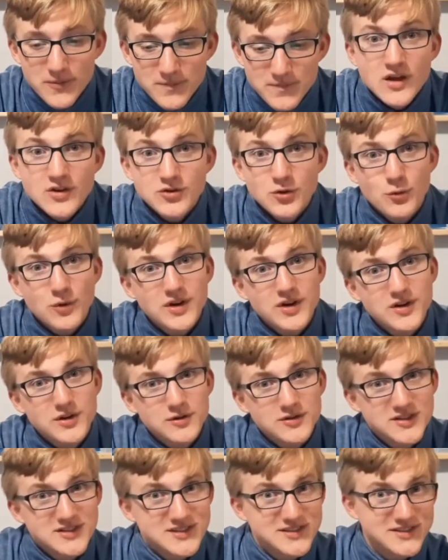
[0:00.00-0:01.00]
So what you do is
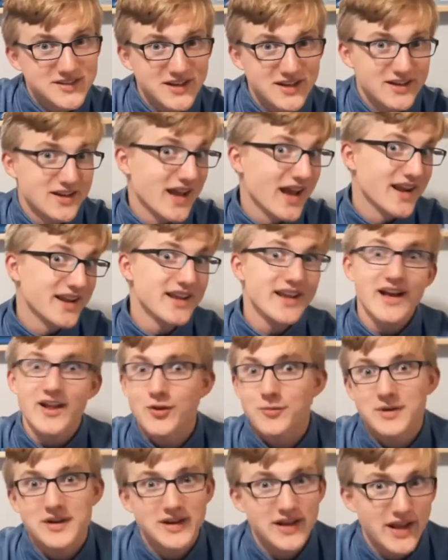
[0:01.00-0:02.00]
you just take any
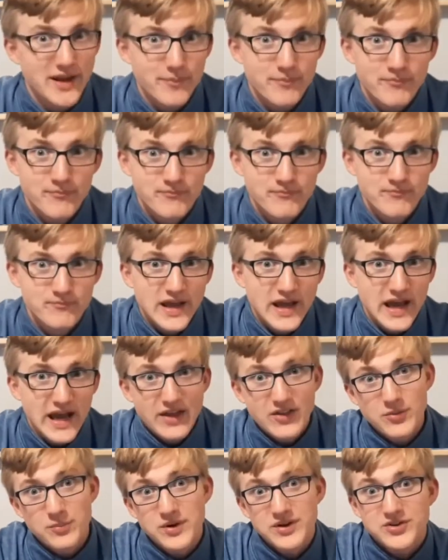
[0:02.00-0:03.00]
element name and
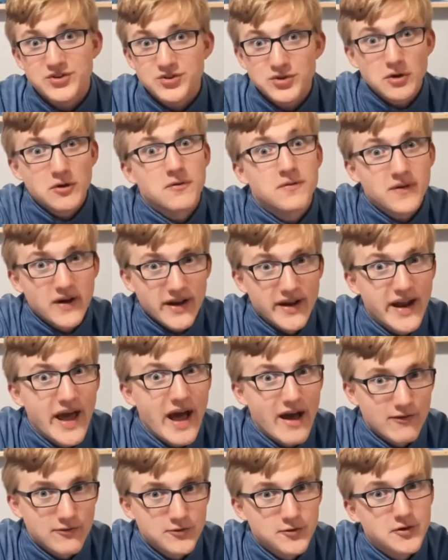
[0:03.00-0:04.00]
then put sulfide
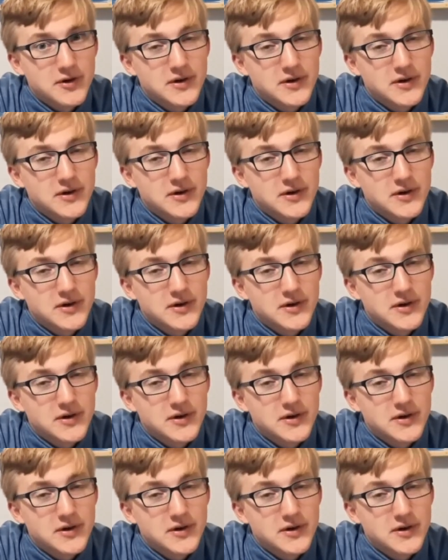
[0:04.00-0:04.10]
after it.